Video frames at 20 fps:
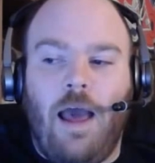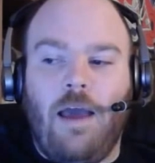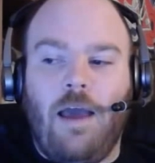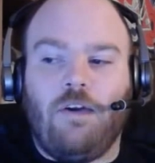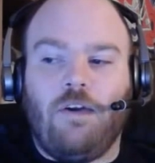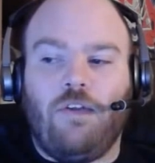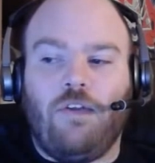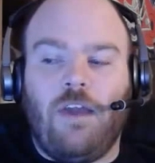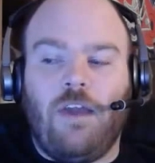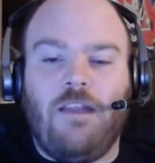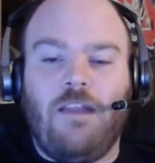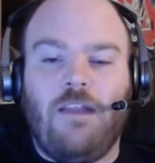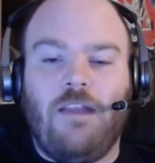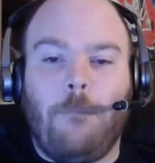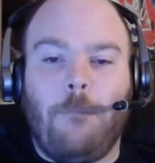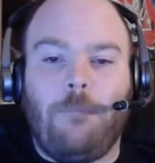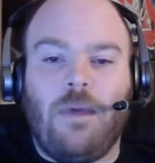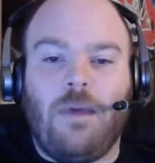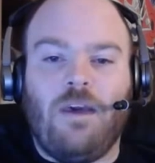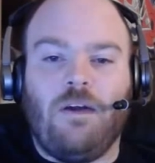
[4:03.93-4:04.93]
I
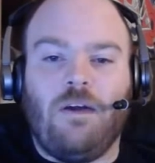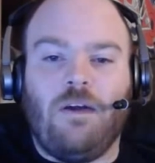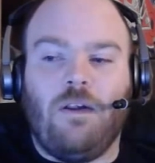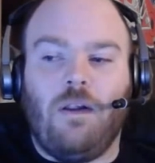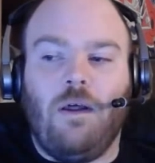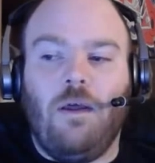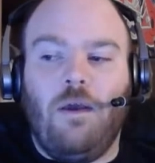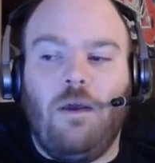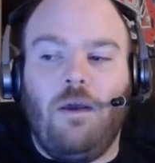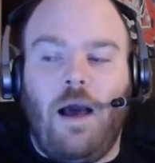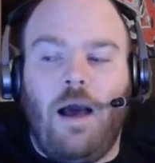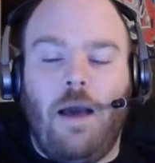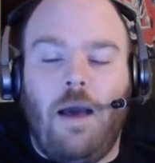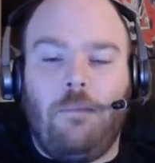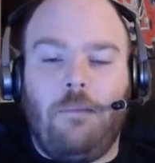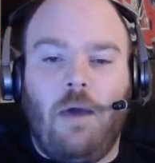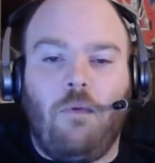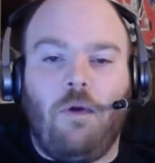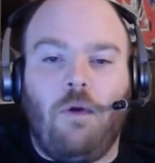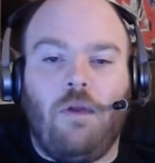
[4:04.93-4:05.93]
understand the appeal.
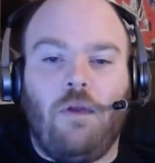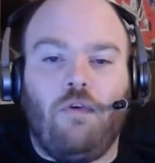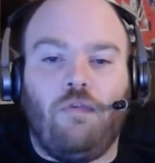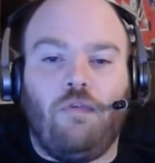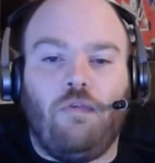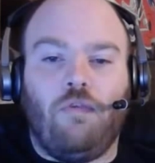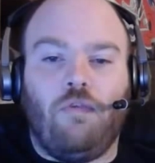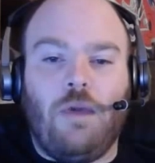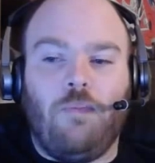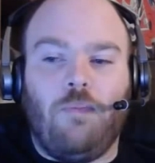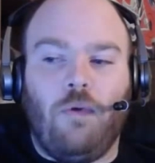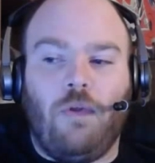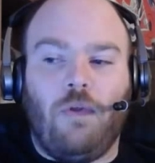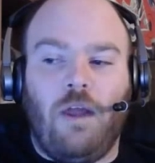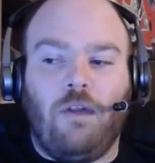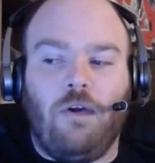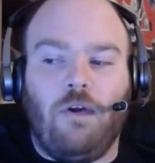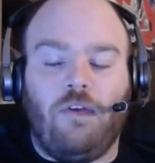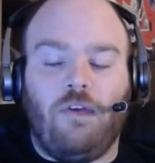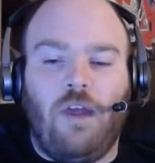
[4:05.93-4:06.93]
I'm not one of those
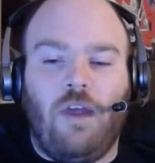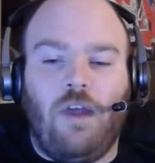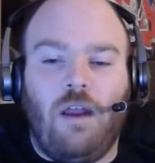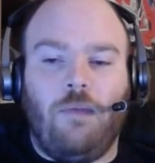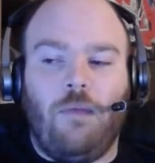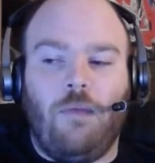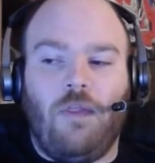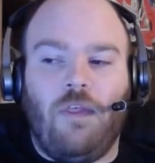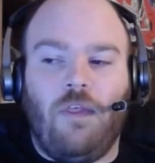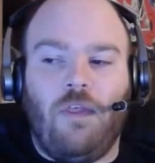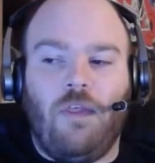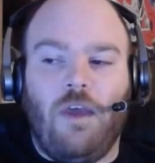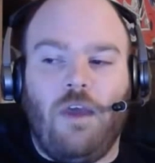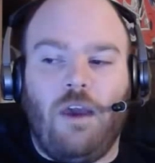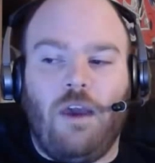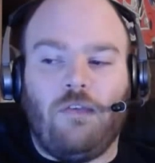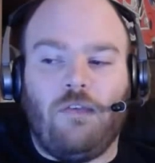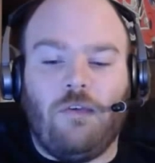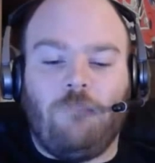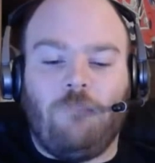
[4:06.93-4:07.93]
people that looks at him and
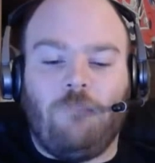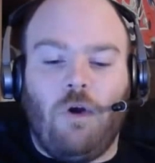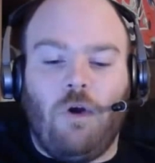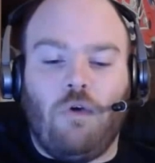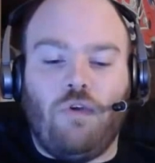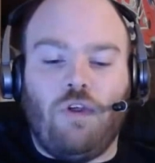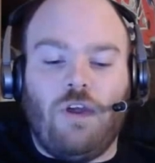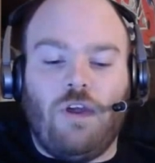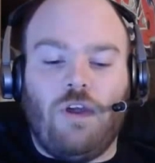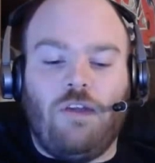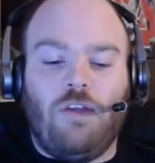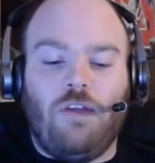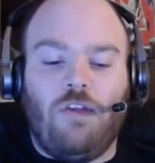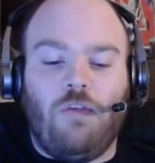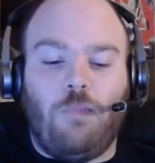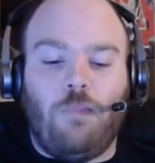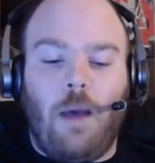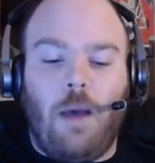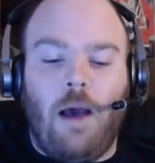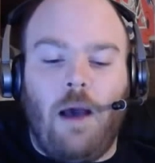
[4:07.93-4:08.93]
thinks, oh,
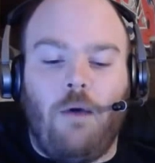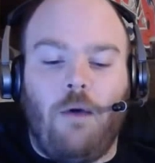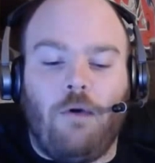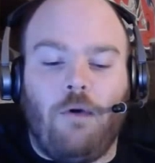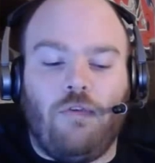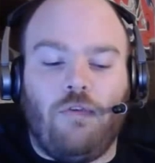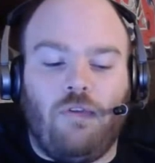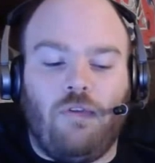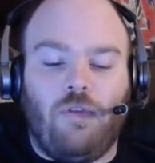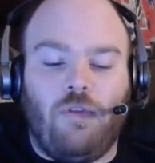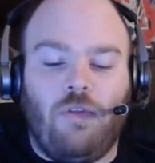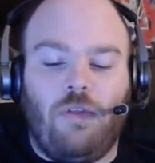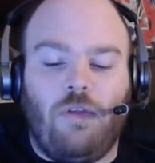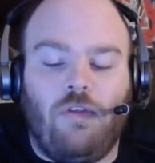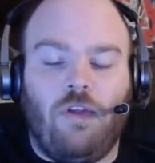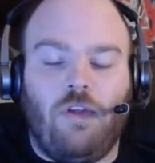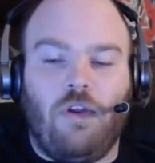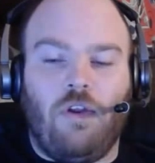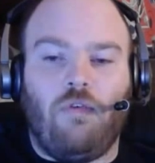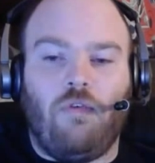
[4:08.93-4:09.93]
geez, his power is just
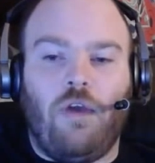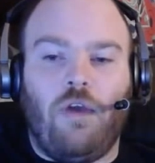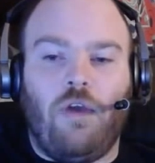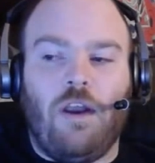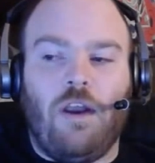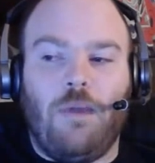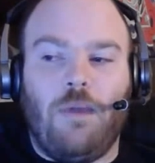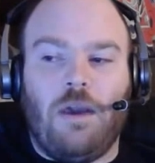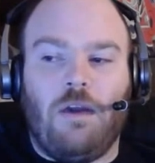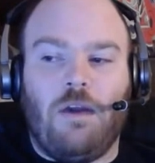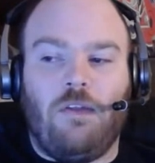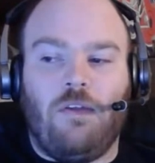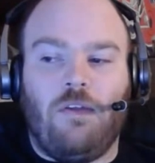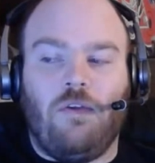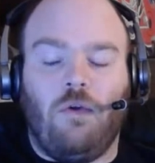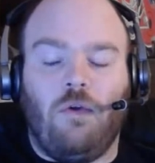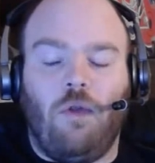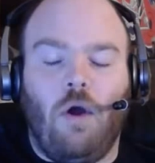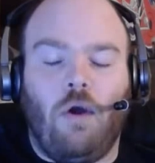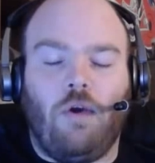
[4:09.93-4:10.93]
disintegrated
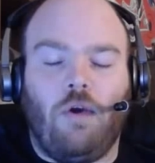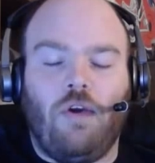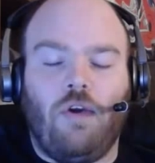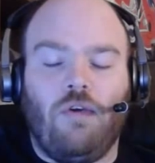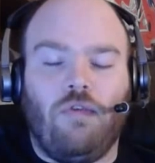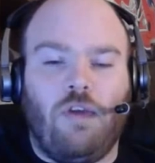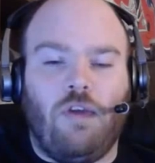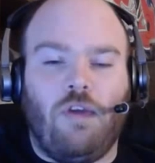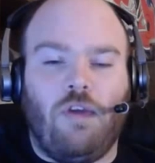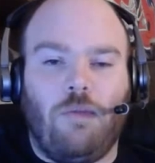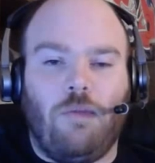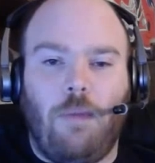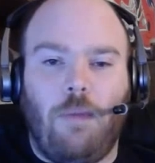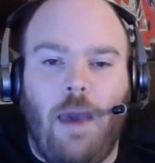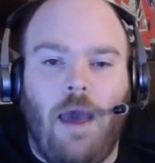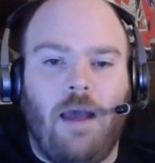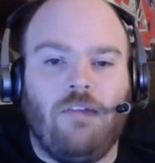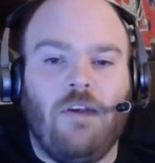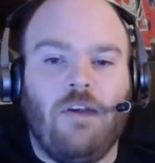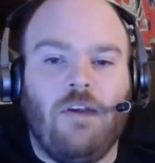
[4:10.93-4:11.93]
because he's no longer using
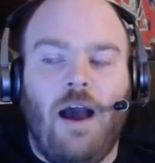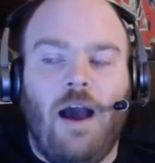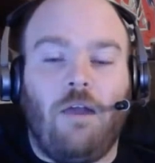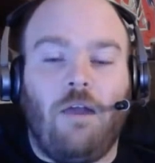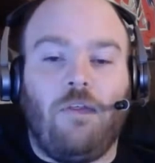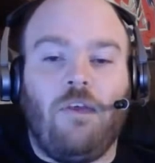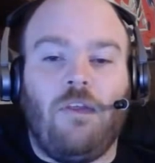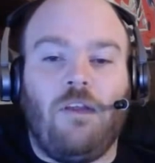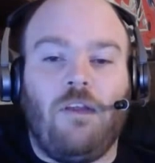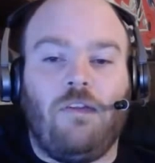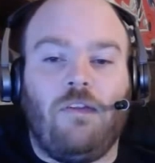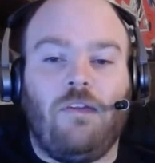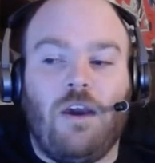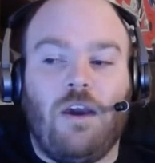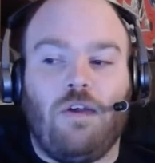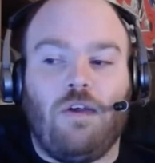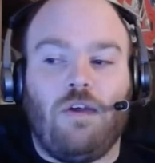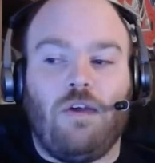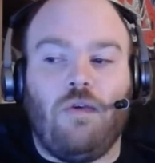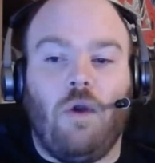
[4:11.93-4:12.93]
pads. I don't think
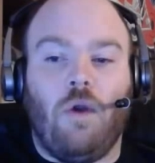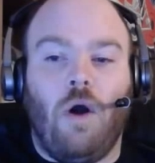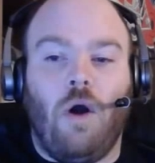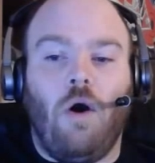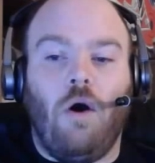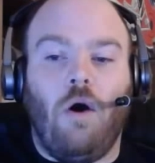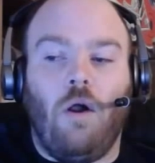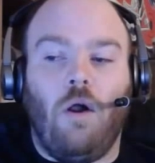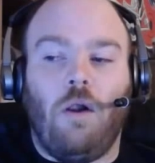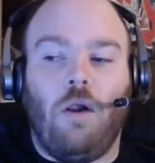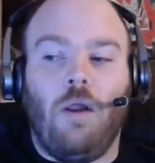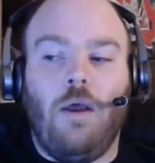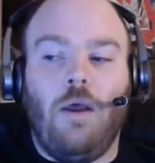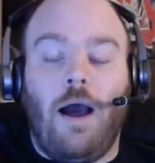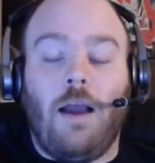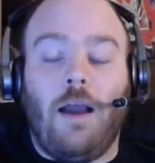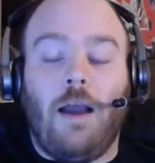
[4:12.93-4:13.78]
that's the issue at all.